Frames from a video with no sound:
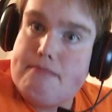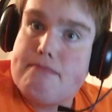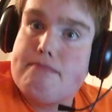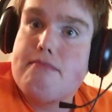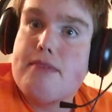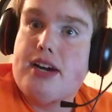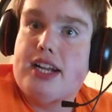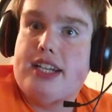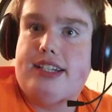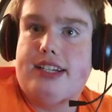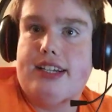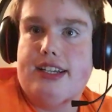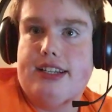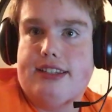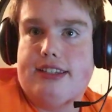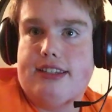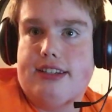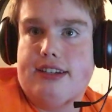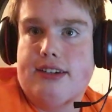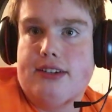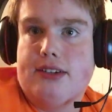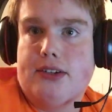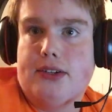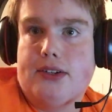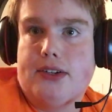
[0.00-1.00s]
much
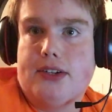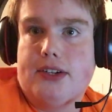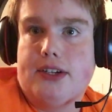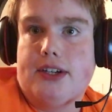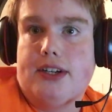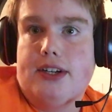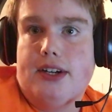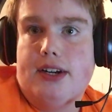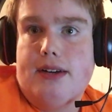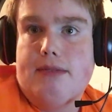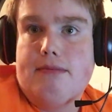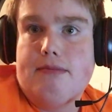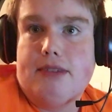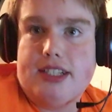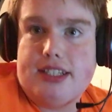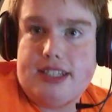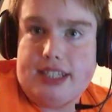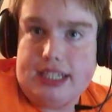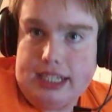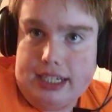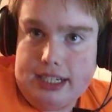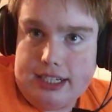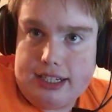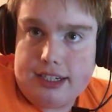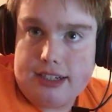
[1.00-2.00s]
easier
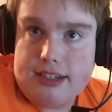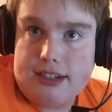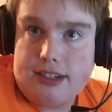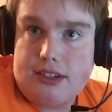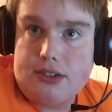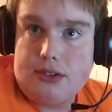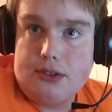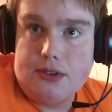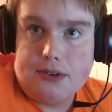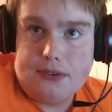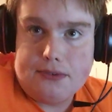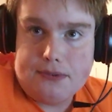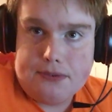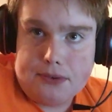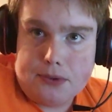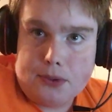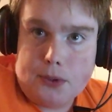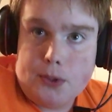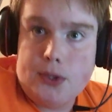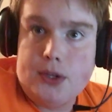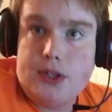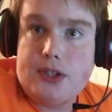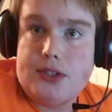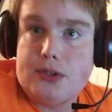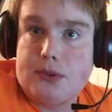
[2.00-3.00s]
to
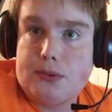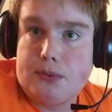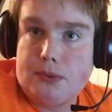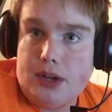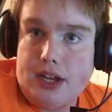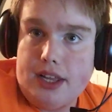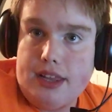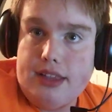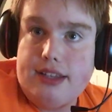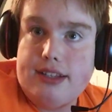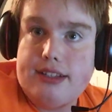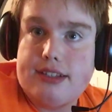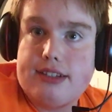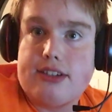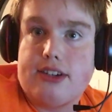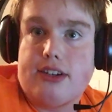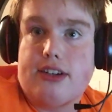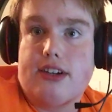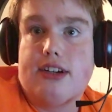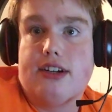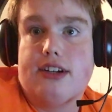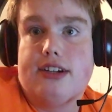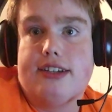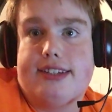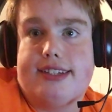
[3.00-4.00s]
afford to run these
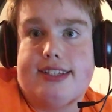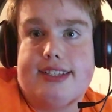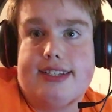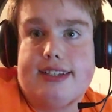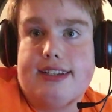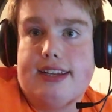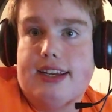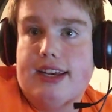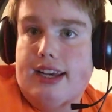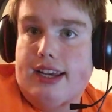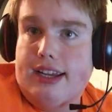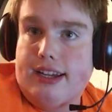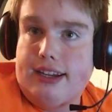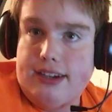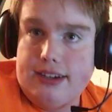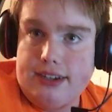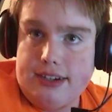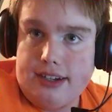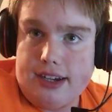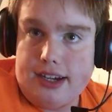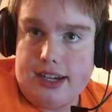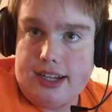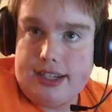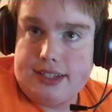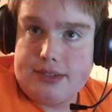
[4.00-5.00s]
cars, and you're
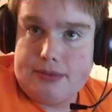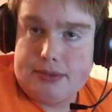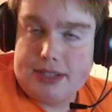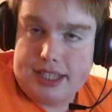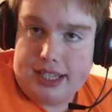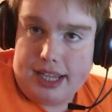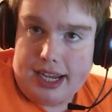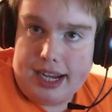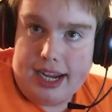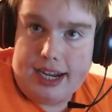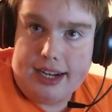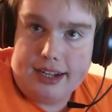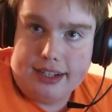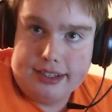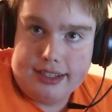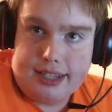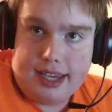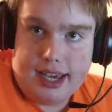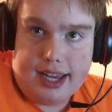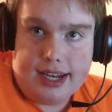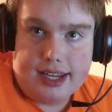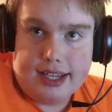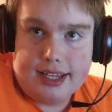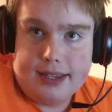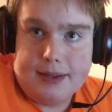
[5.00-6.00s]
not as reliant on
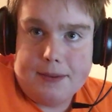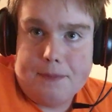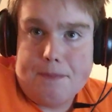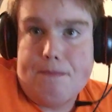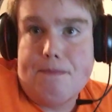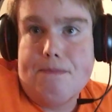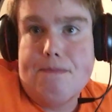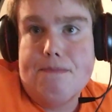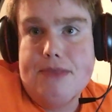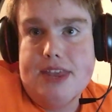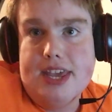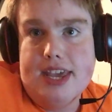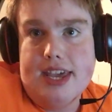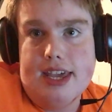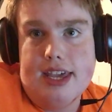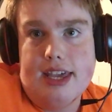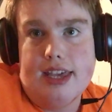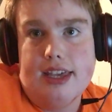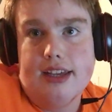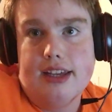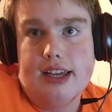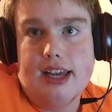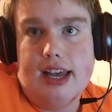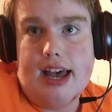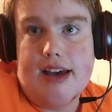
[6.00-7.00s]
getting
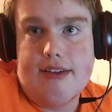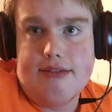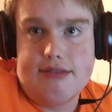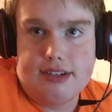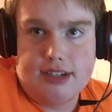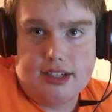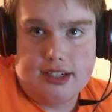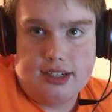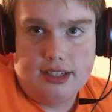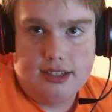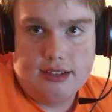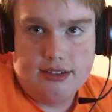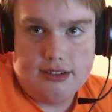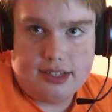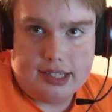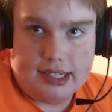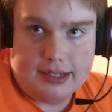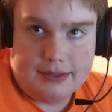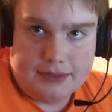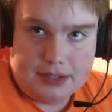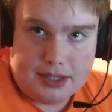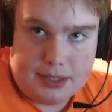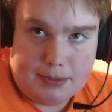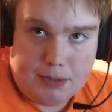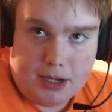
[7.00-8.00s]
the ever
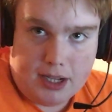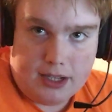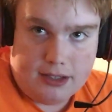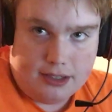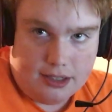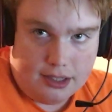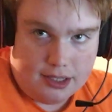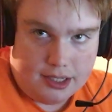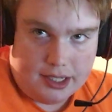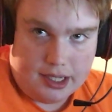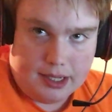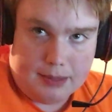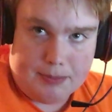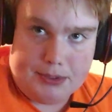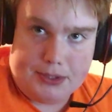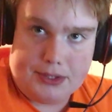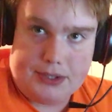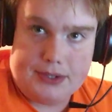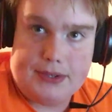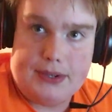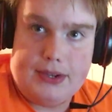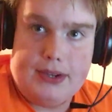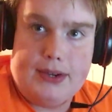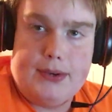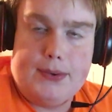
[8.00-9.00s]
elusive
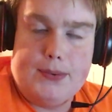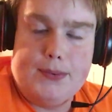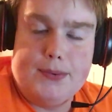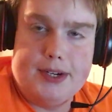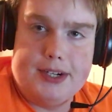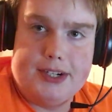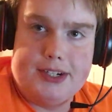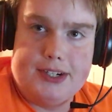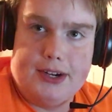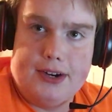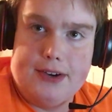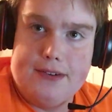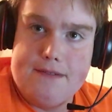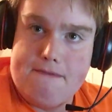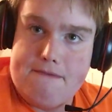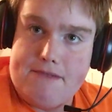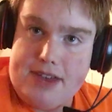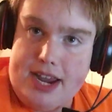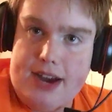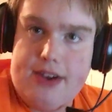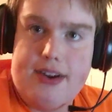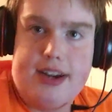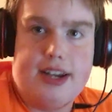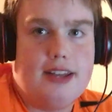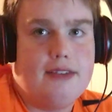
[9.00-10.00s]
sponsorships, which are
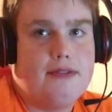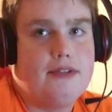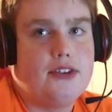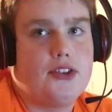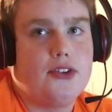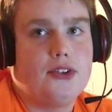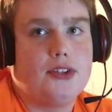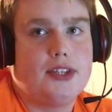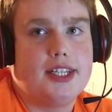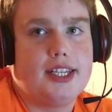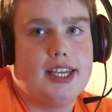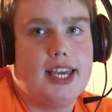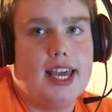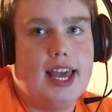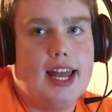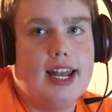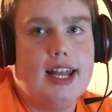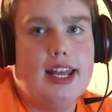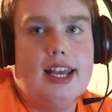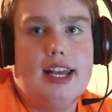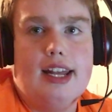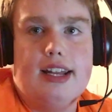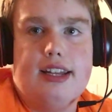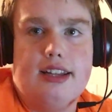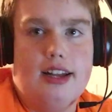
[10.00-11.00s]
very difficult to
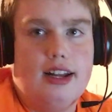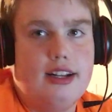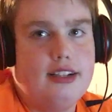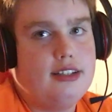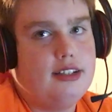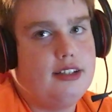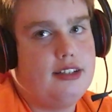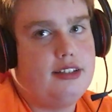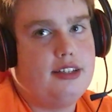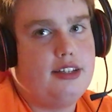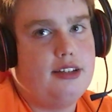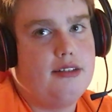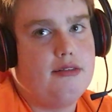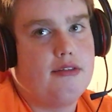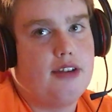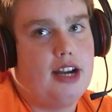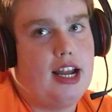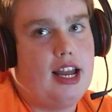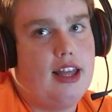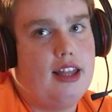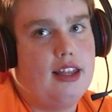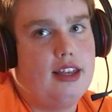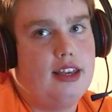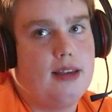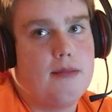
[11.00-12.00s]
get, not just in
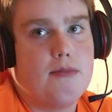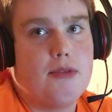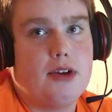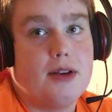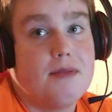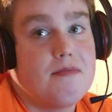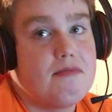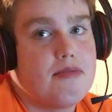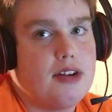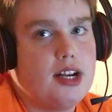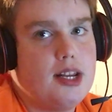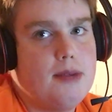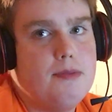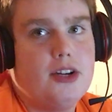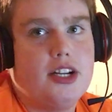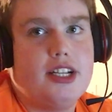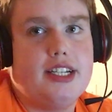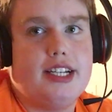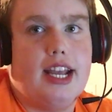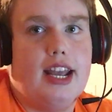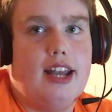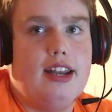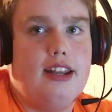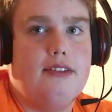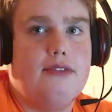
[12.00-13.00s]
rallying, but in pretty
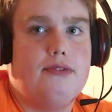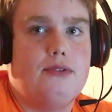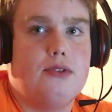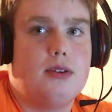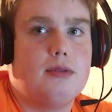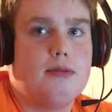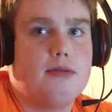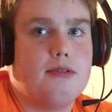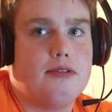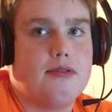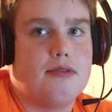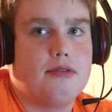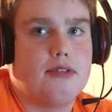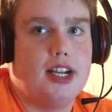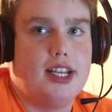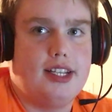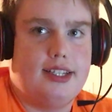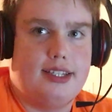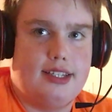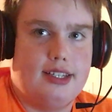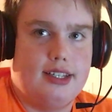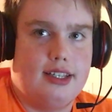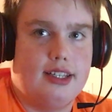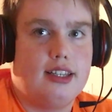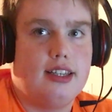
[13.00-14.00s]
much any form of
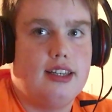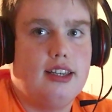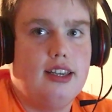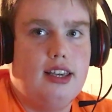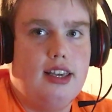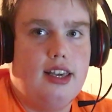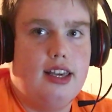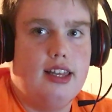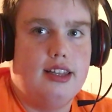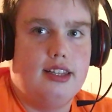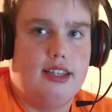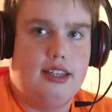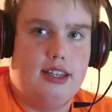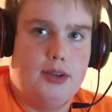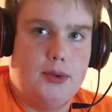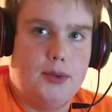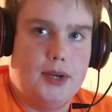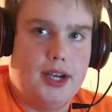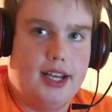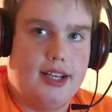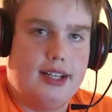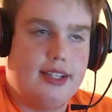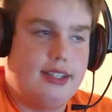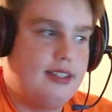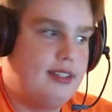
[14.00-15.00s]
racing in the
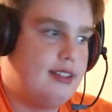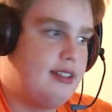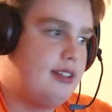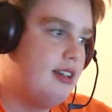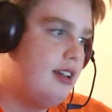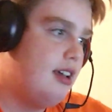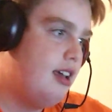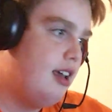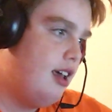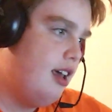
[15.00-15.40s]
U.S.